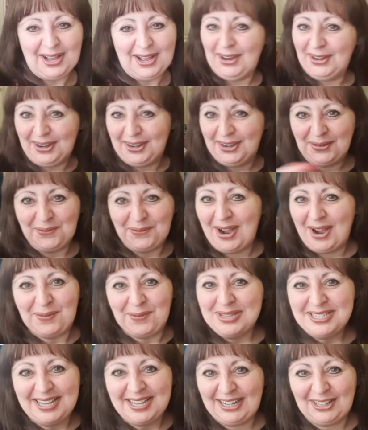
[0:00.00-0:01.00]
I don't know why. I
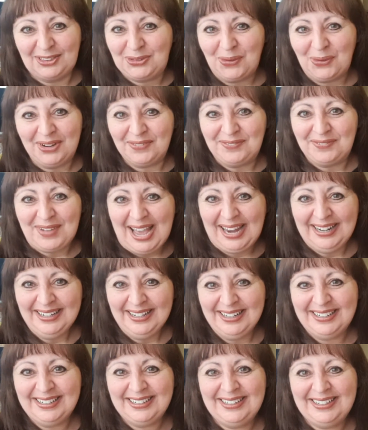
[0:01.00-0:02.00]
wasn't going to talk about it.
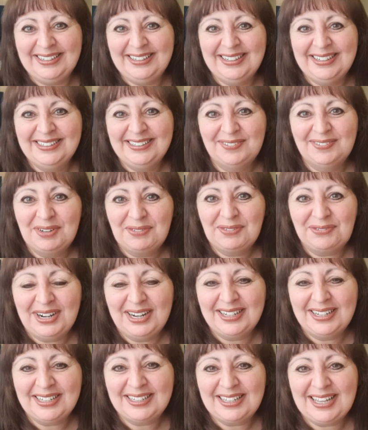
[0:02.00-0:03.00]
Yes, I'm a
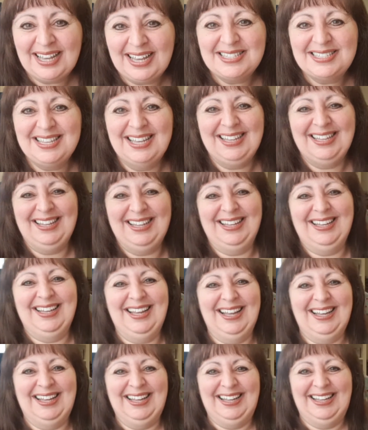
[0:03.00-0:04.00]
Franca, Kaz.
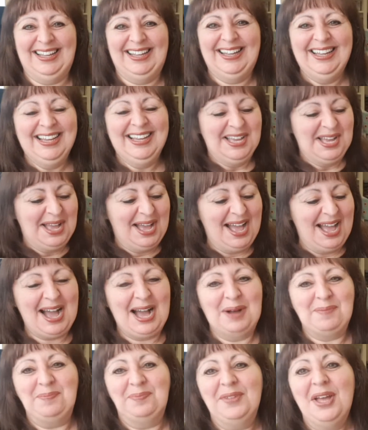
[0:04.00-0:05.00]

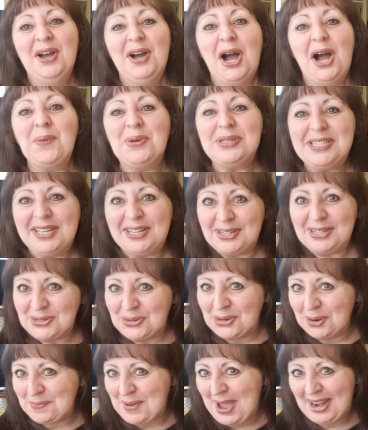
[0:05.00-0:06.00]
I wasn't going to
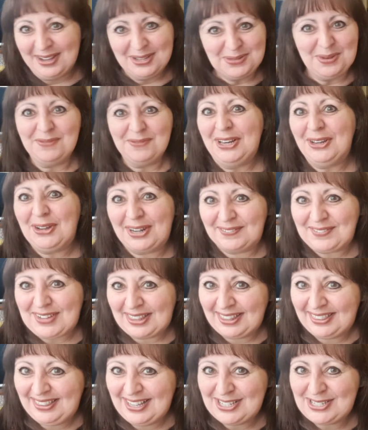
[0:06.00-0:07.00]
talk about it because we have a lot of
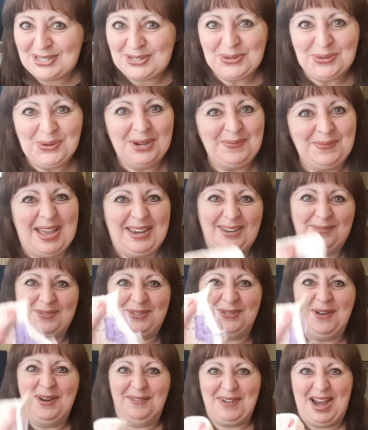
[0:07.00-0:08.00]
other things to talk about, and I'm
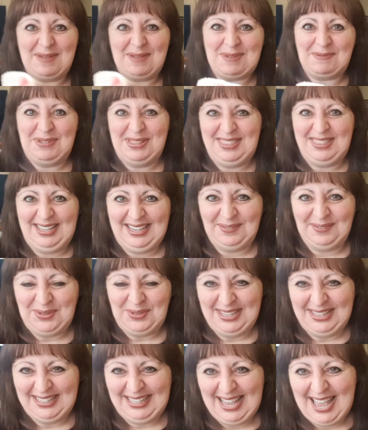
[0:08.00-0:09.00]
trying to ram everything in
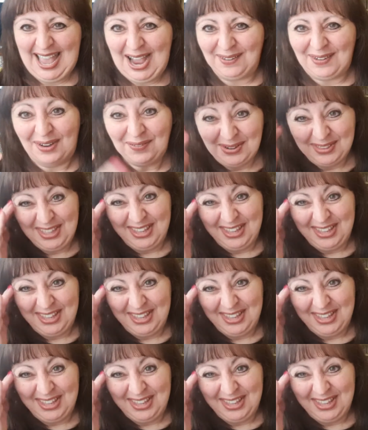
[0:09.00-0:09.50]
within the hour.